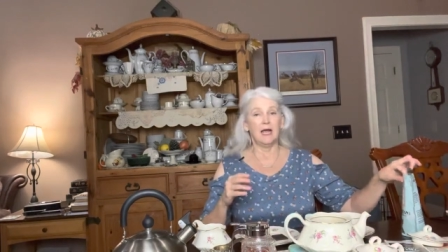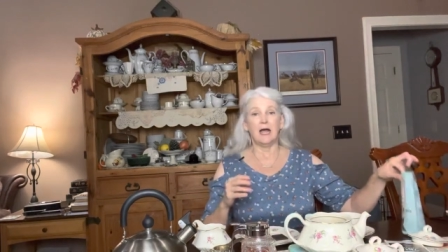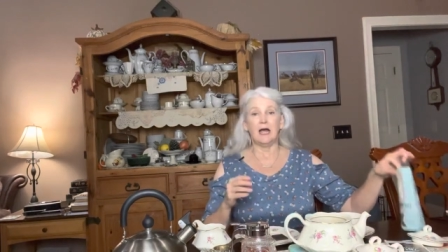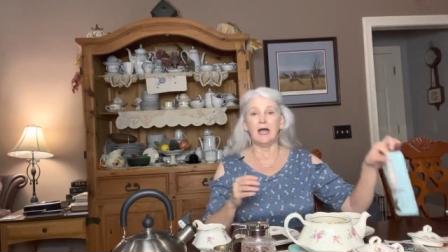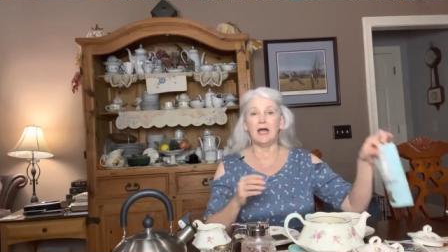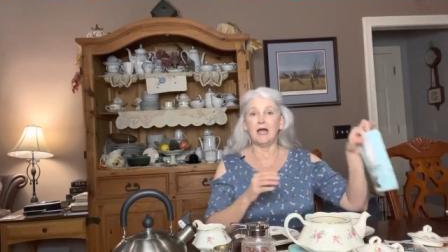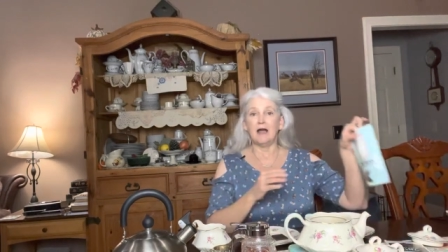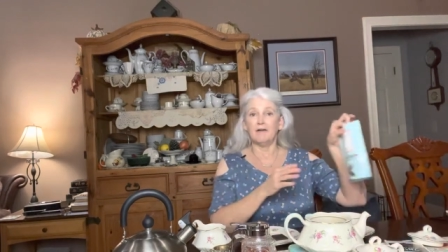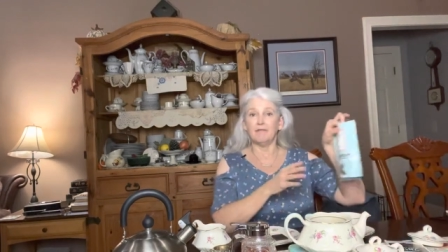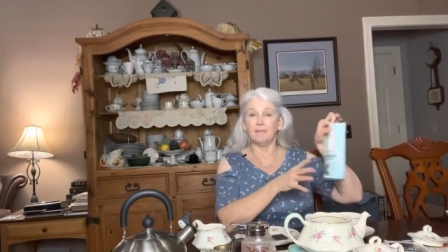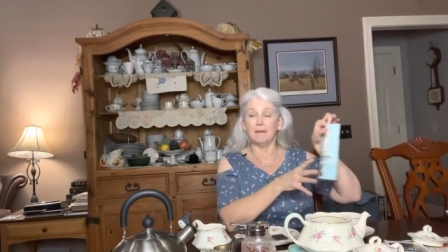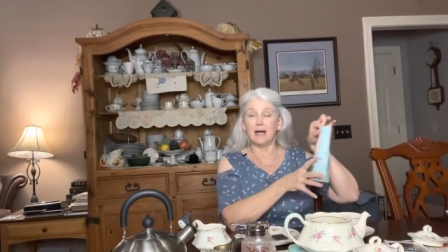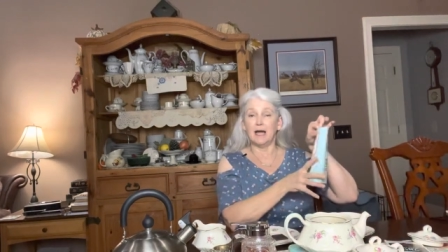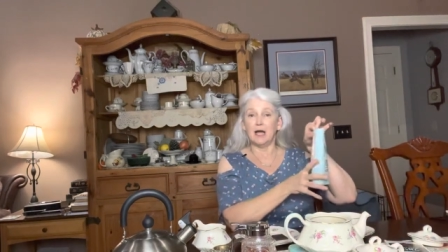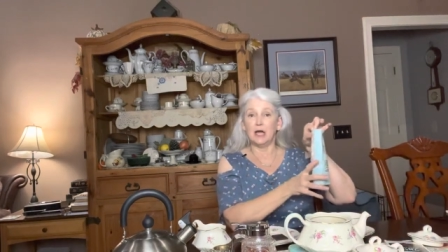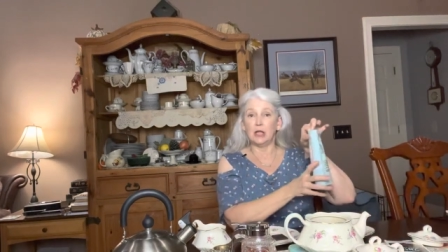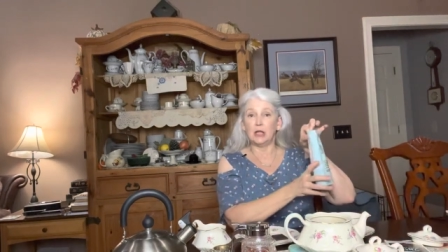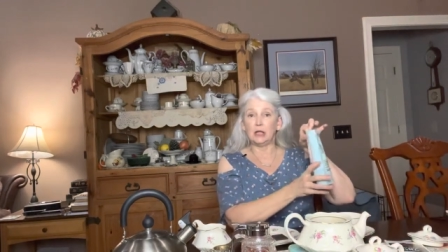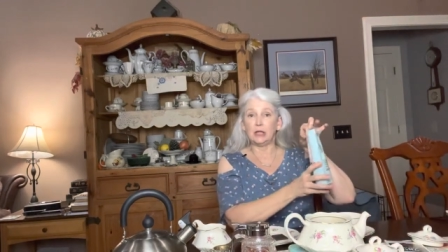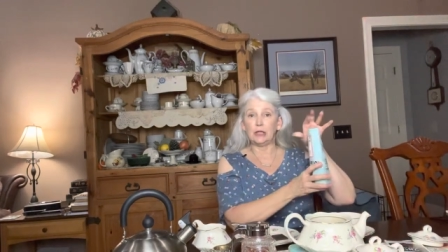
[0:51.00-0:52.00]
I have
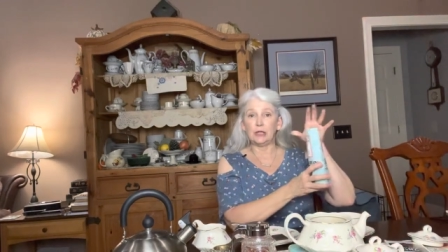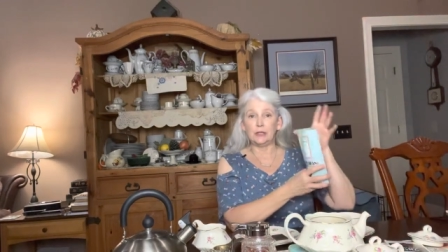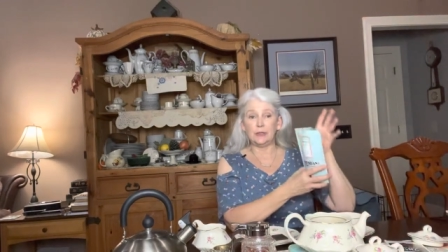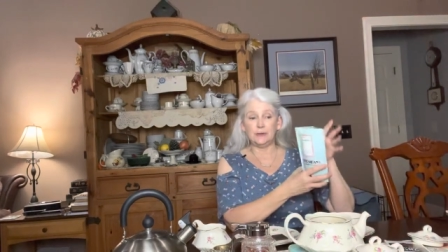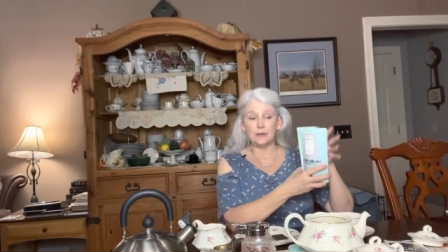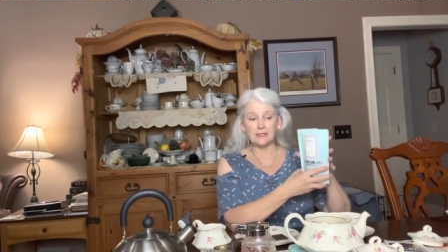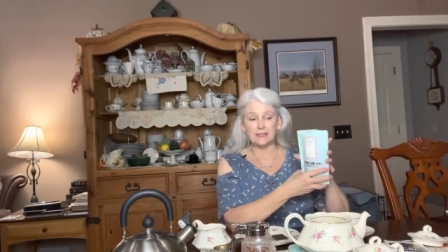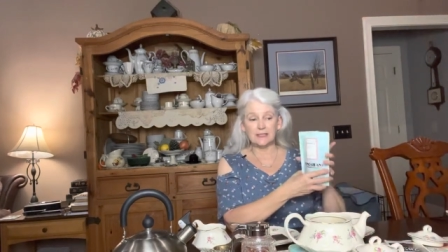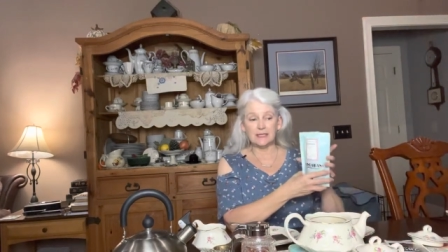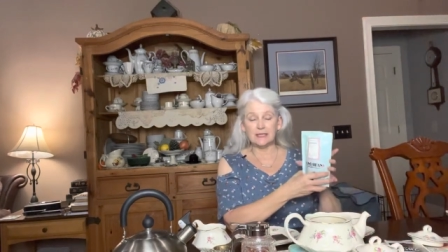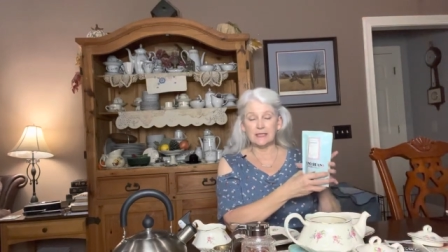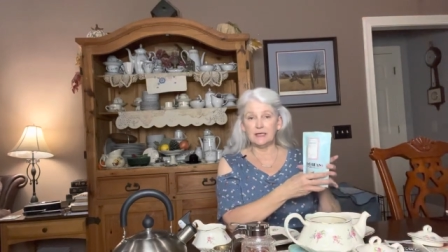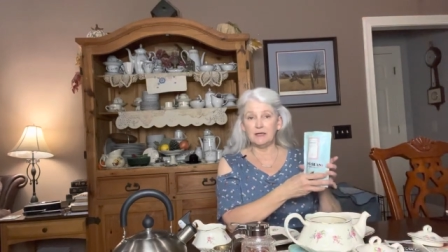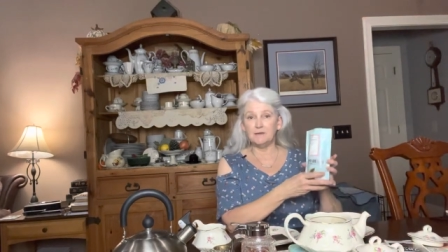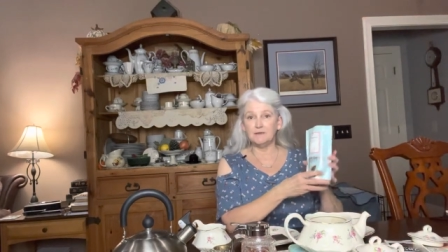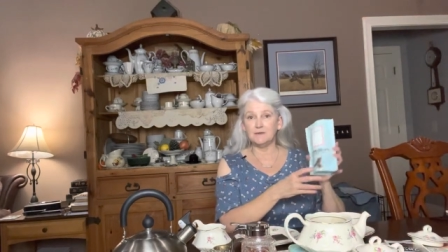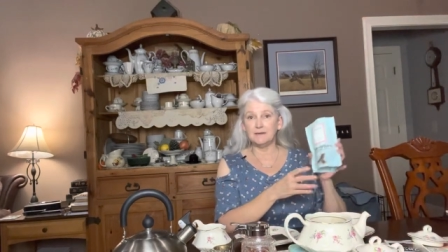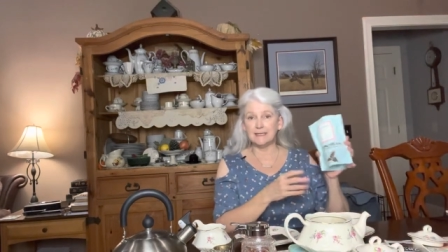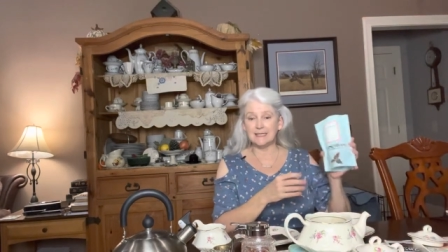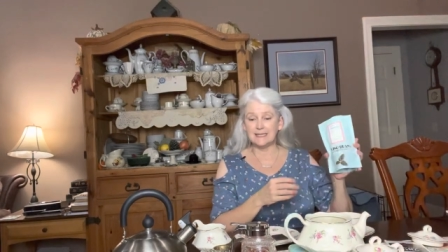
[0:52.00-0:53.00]
my loose
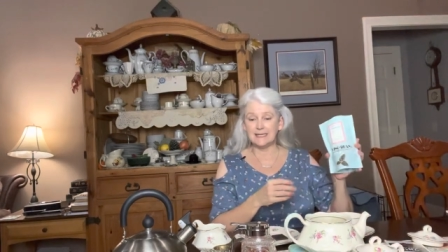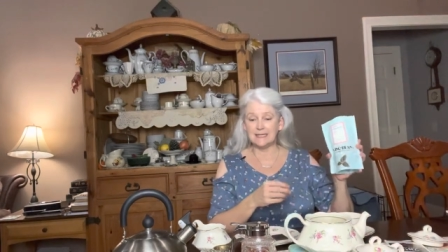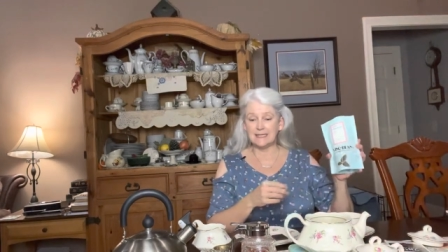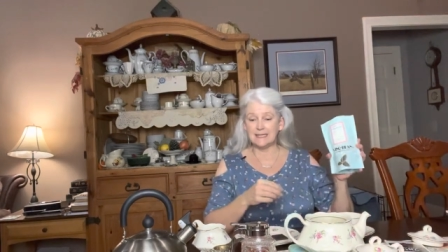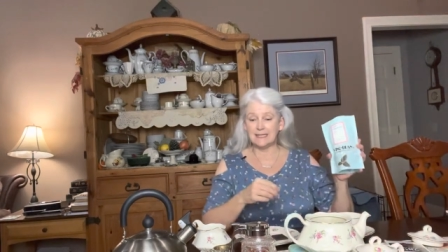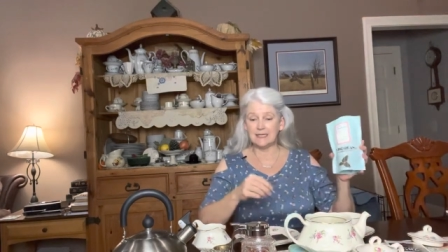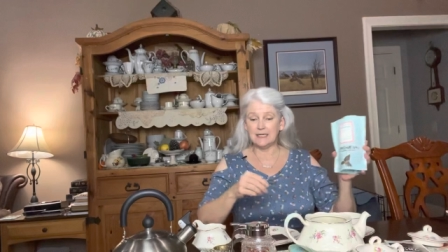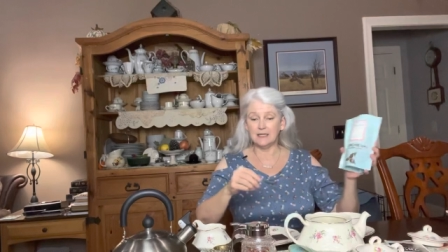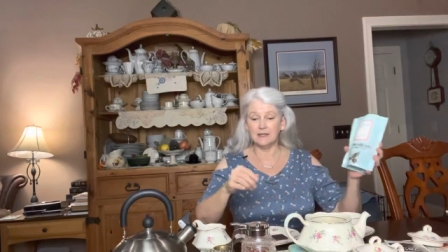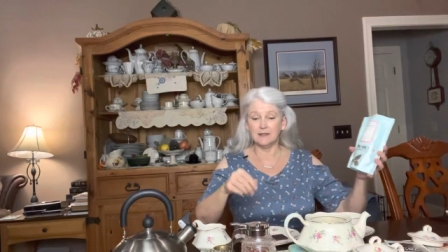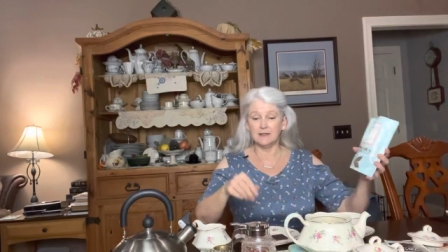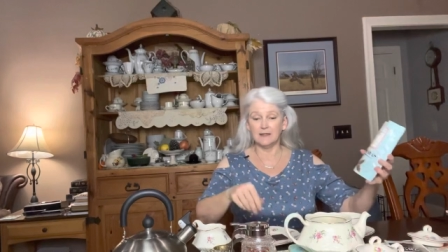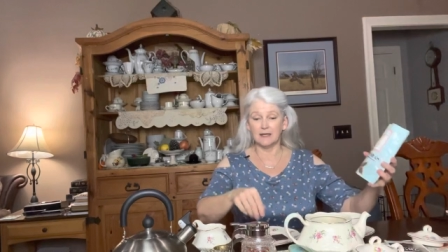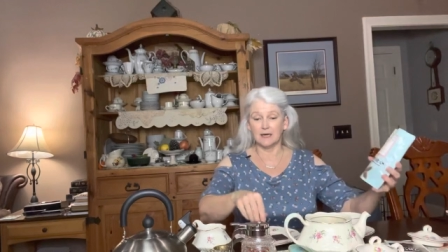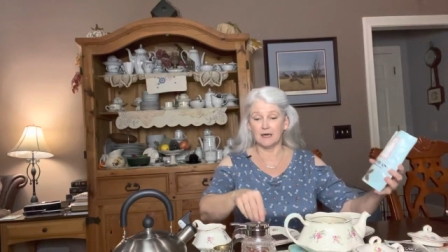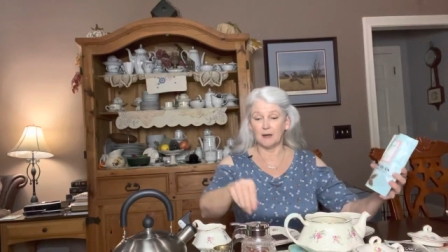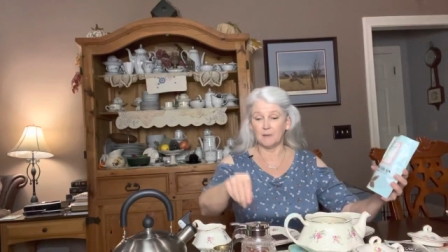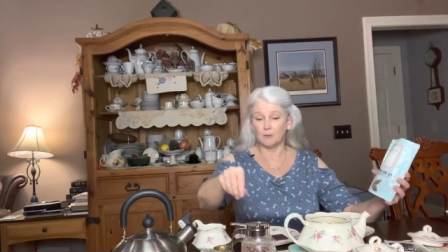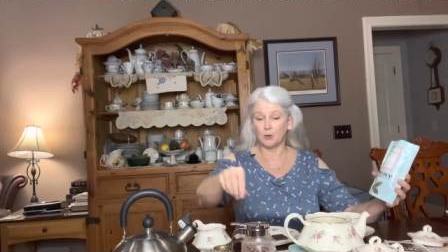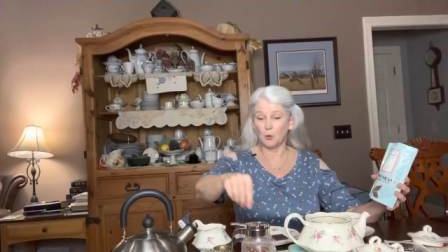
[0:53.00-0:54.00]
leaf tea
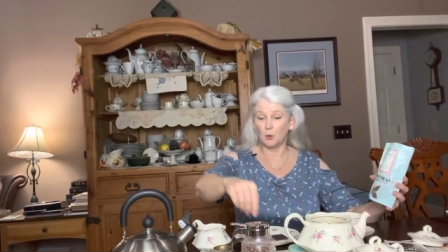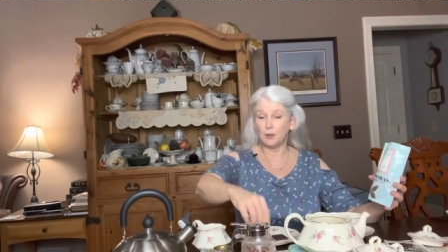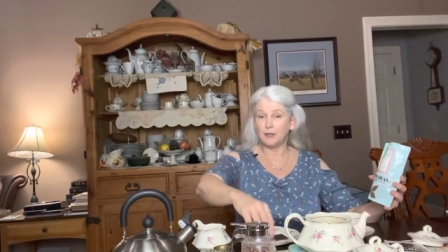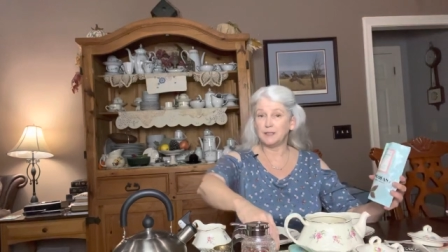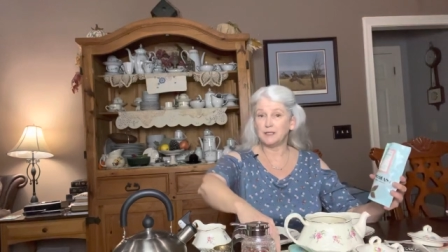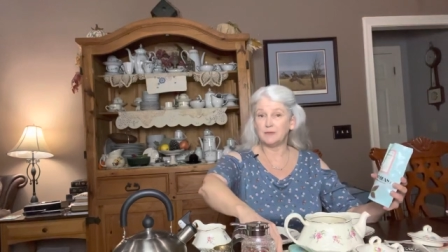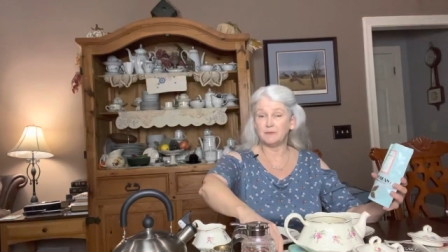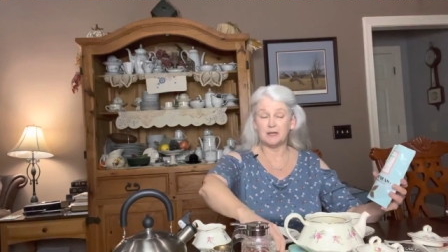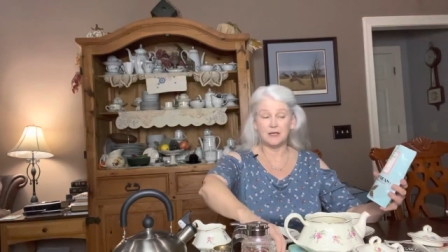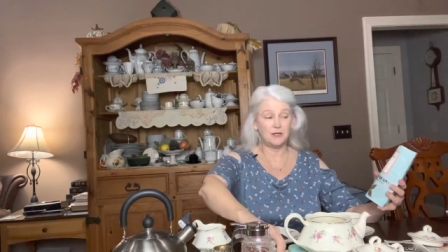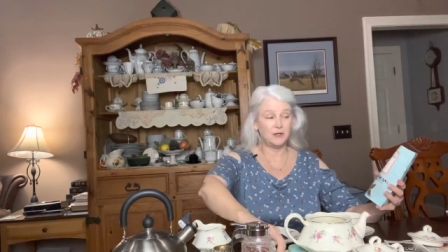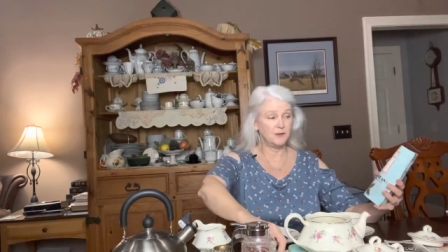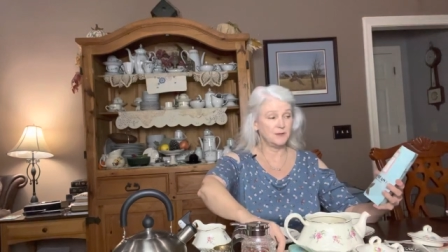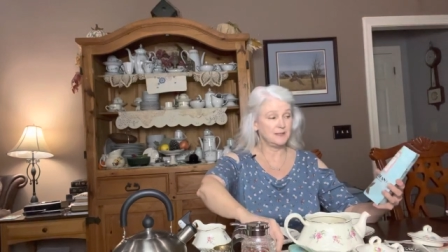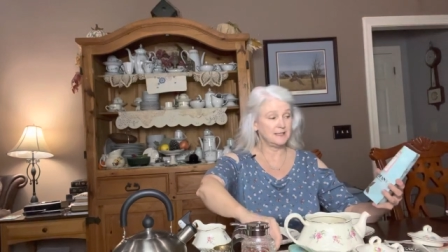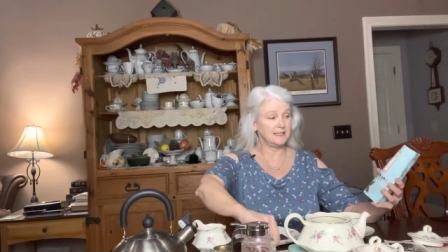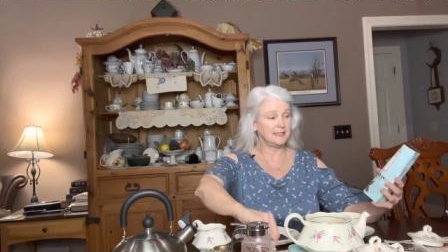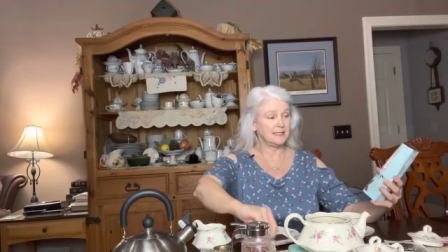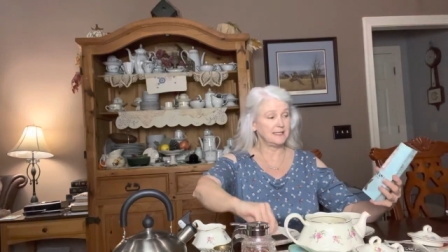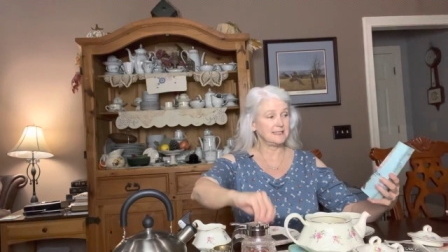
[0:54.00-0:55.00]
that I'm going to be
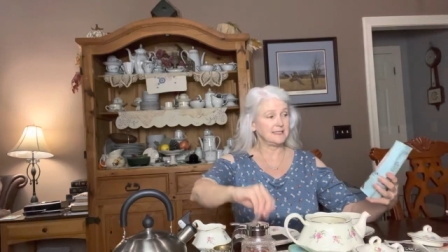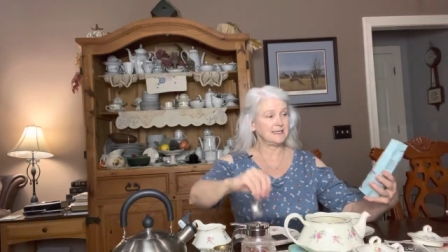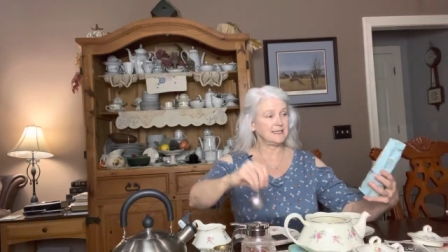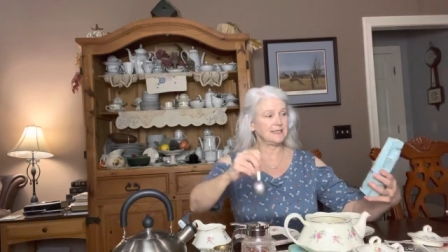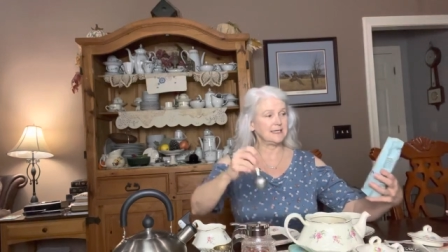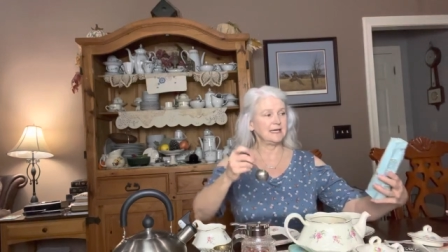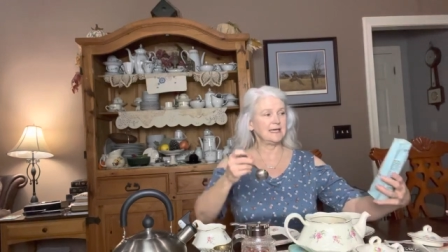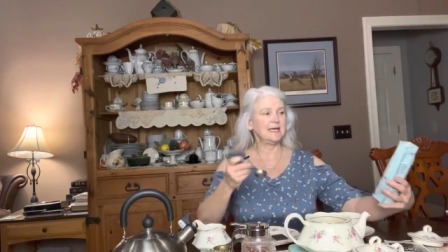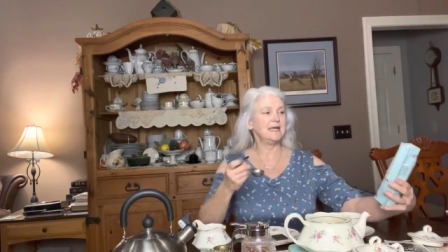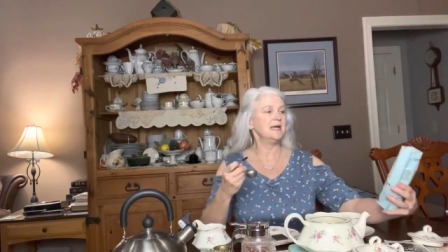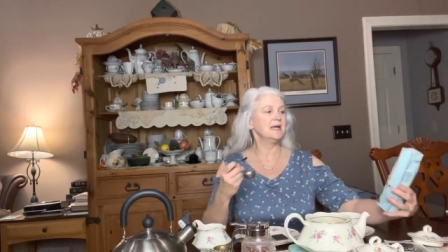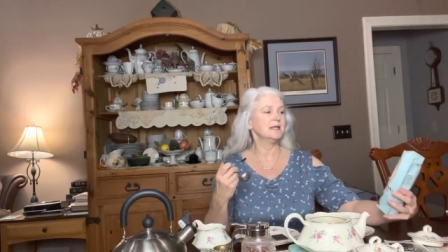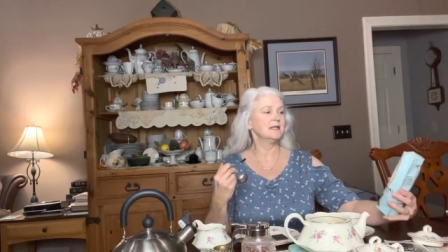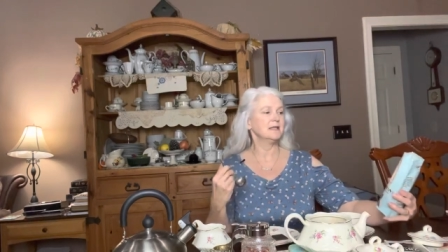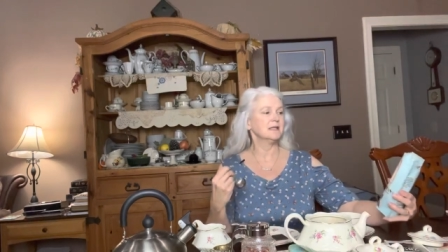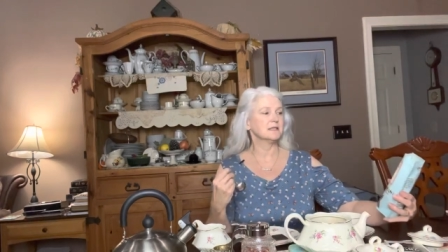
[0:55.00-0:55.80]
using today.